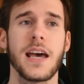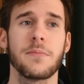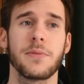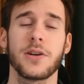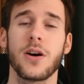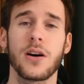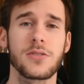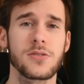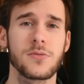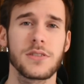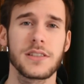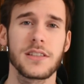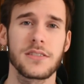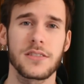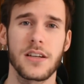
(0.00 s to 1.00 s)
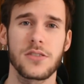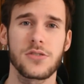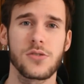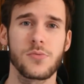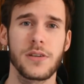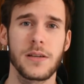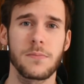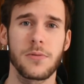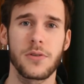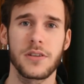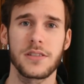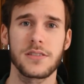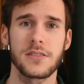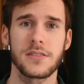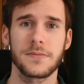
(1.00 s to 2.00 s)
But you also want to discuss your weak
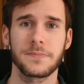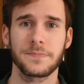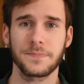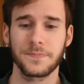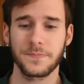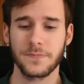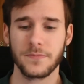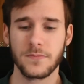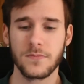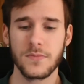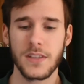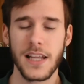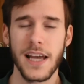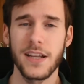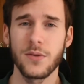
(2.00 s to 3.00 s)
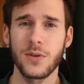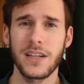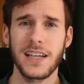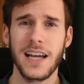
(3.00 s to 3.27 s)
points, and you want to